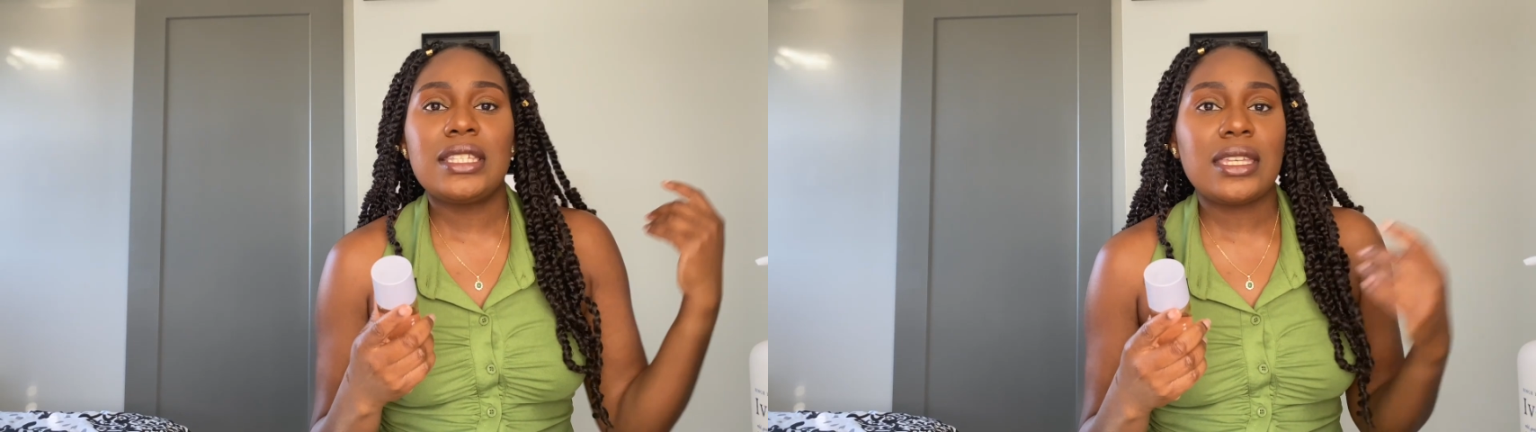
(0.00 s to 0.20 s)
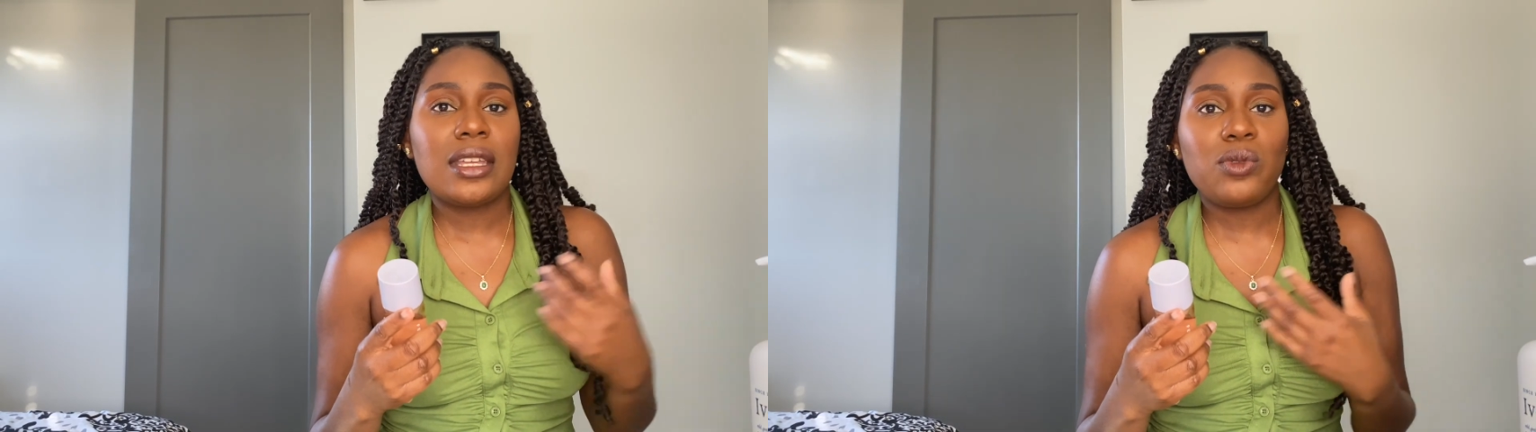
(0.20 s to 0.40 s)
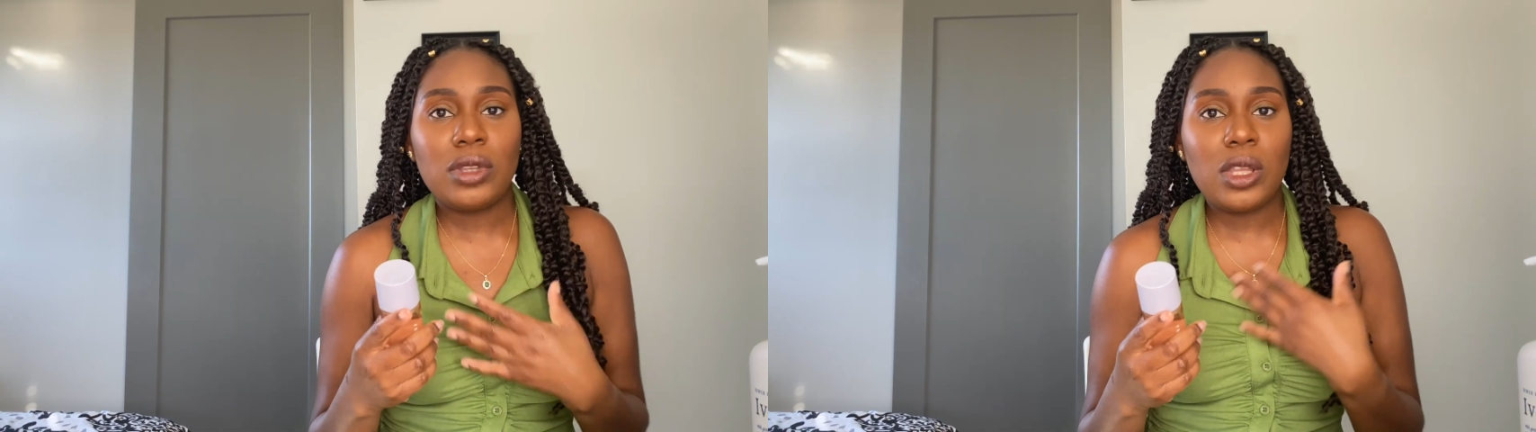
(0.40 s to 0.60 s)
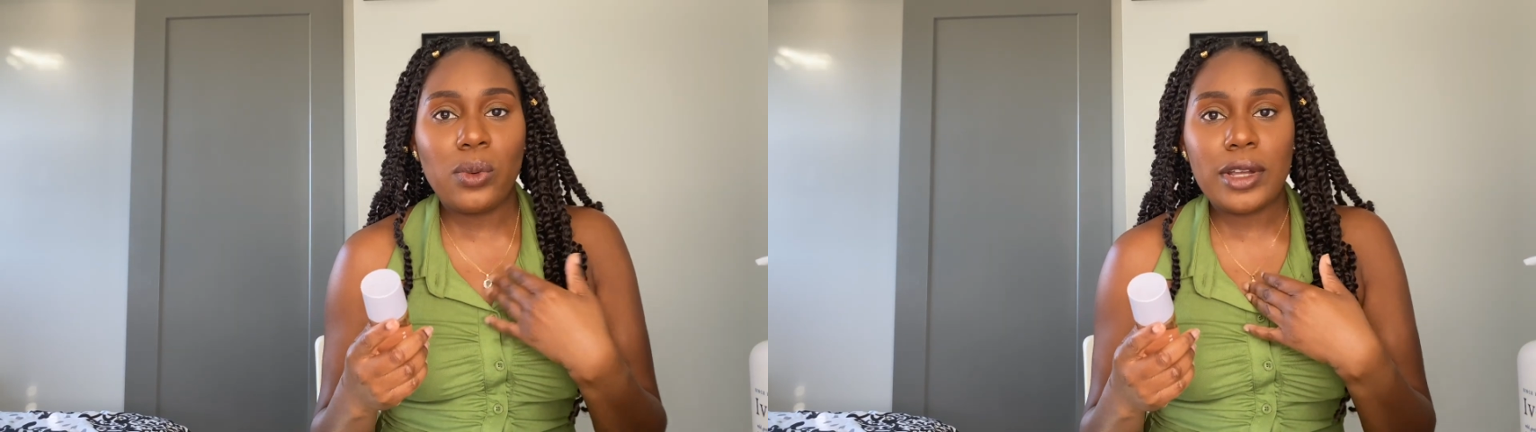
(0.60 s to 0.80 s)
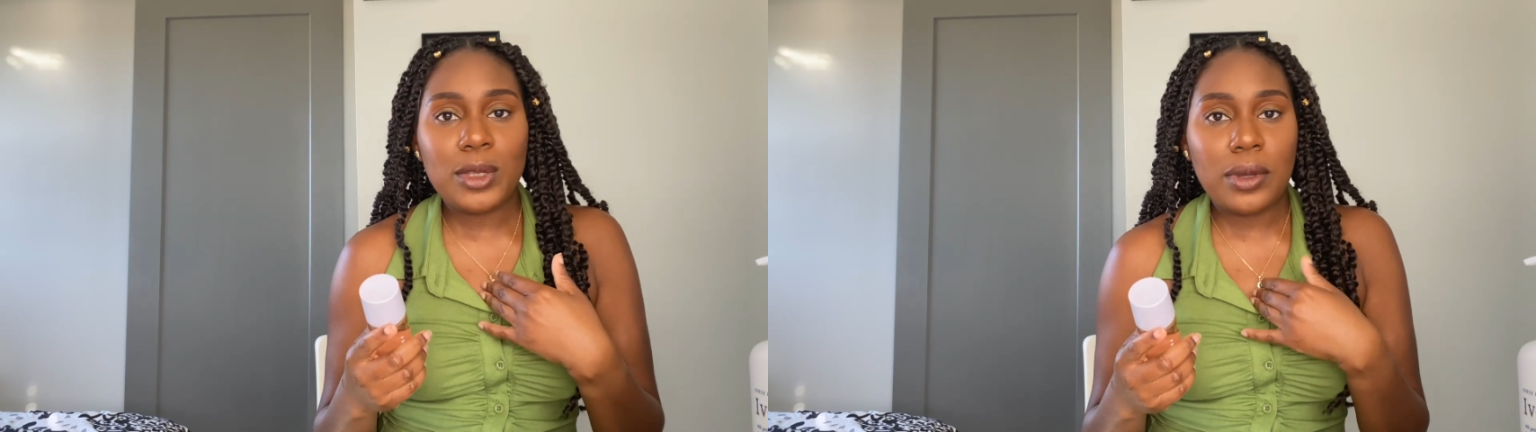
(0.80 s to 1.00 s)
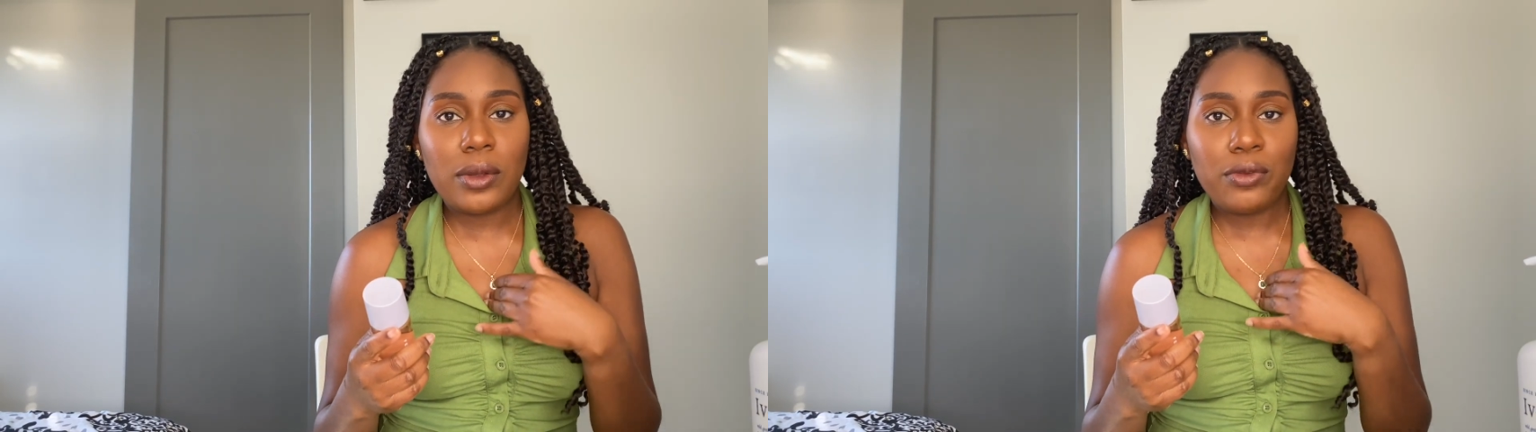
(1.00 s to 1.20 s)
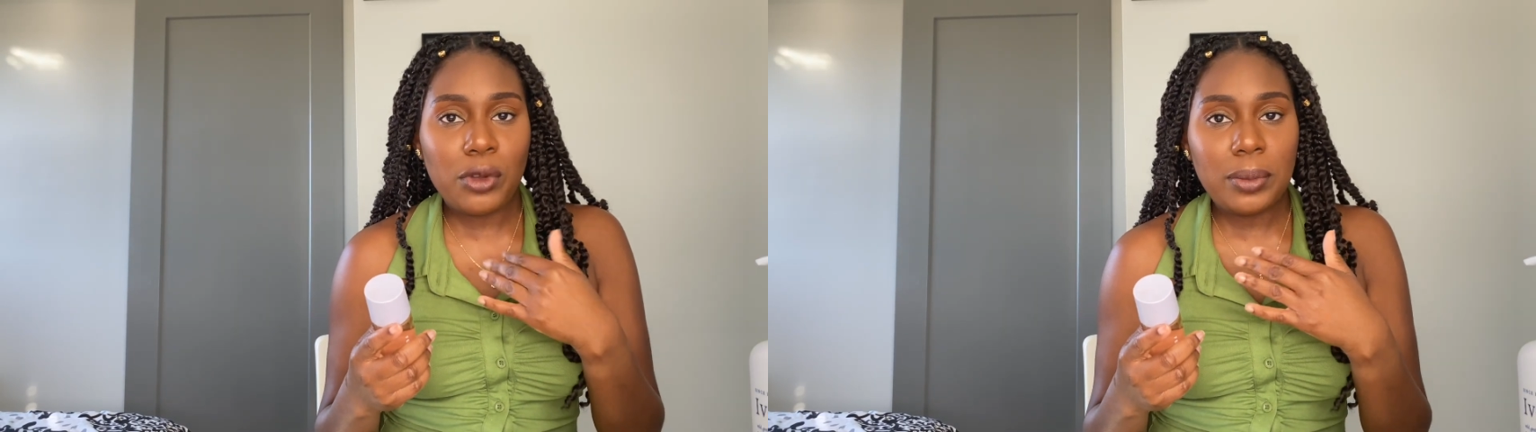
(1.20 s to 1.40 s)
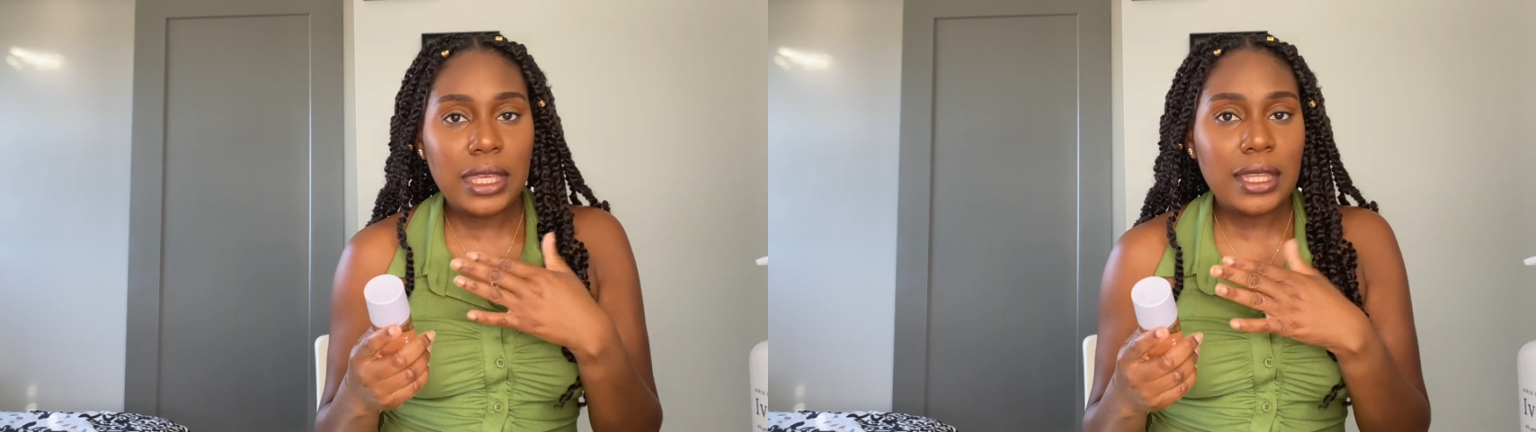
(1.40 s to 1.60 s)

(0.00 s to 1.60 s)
Skin really works well for me.